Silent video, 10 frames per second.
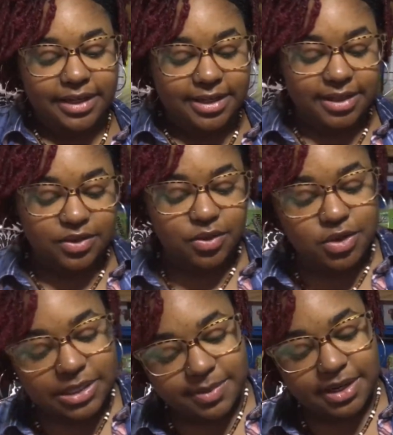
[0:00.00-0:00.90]
Linda's
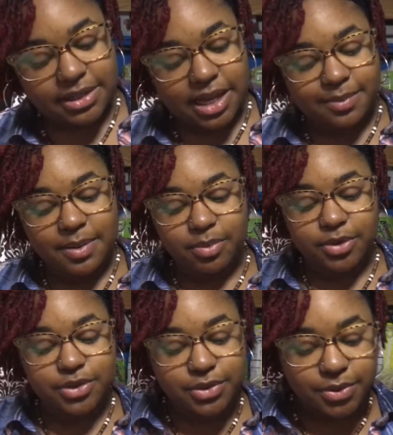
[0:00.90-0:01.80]
introducing me to a lot of
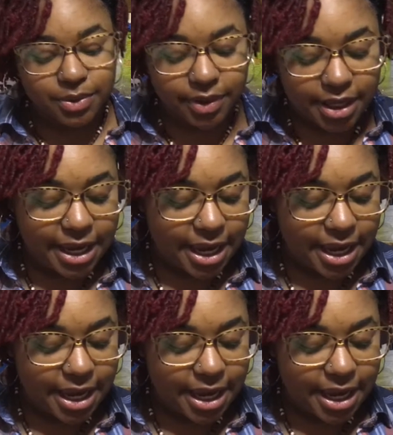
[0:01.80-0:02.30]
people too,